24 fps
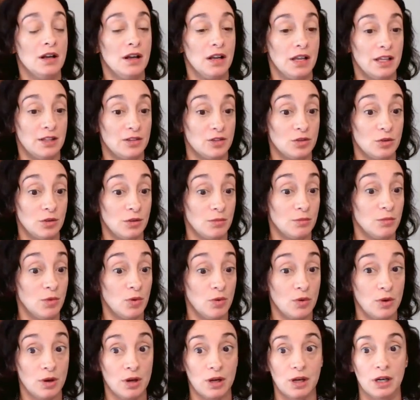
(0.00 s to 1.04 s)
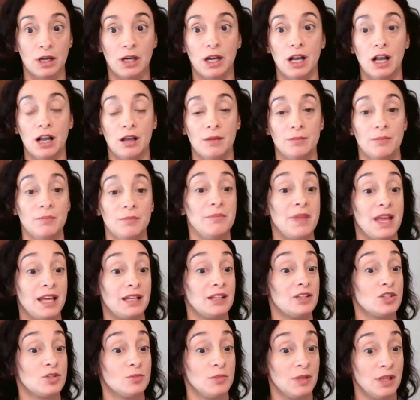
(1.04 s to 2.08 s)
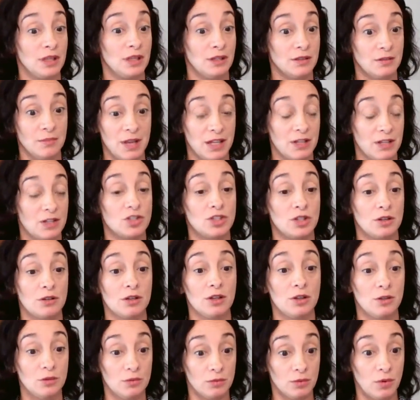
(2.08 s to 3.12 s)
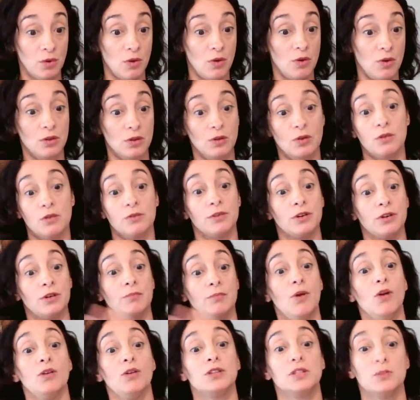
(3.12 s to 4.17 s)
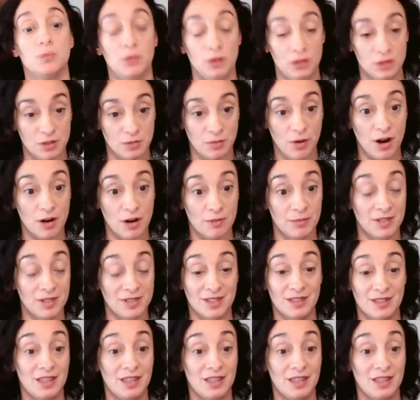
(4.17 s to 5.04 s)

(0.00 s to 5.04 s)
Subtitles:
into a more managerial role over multiple departments,